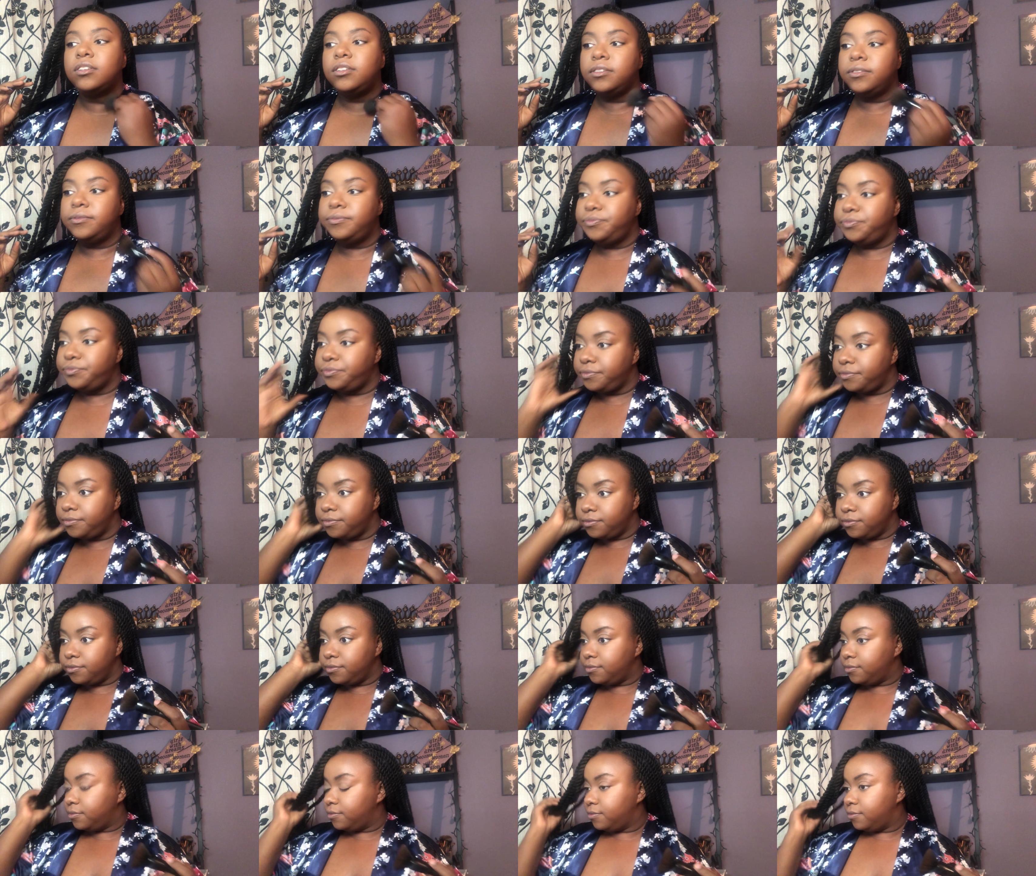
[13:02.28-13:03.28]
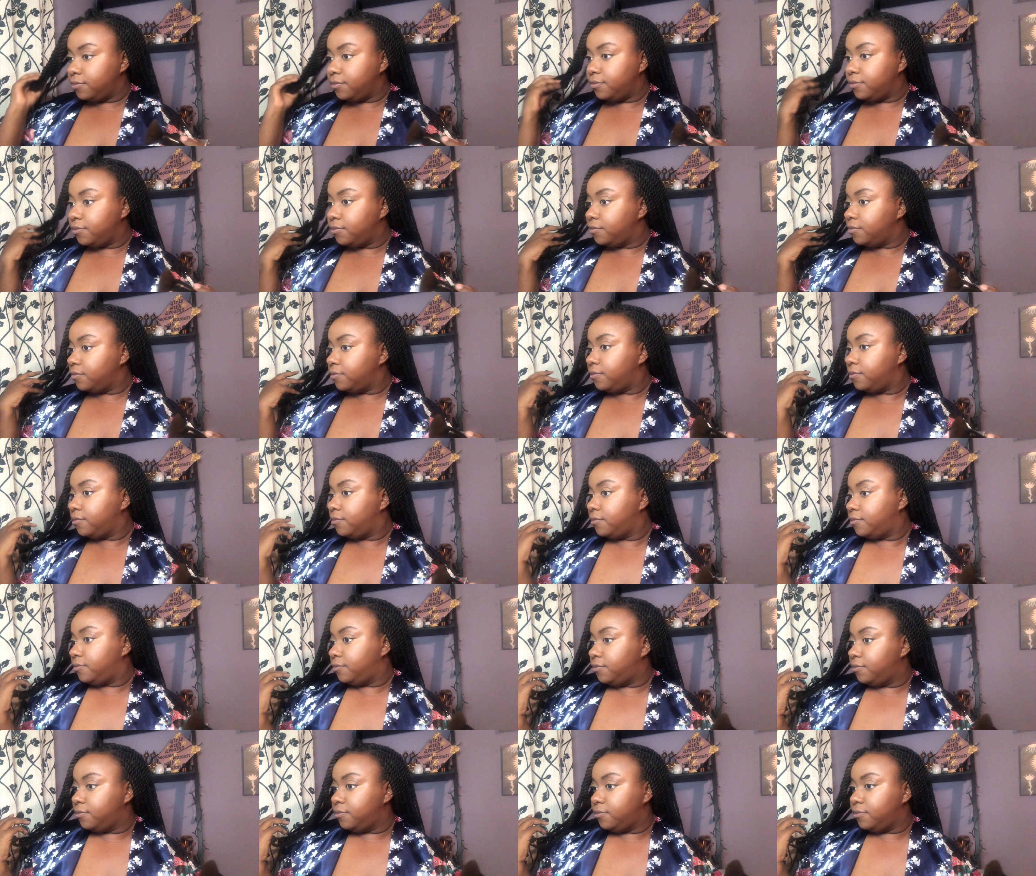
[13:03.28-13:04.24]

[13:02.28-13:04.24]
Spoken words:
No one is speaking in this clip.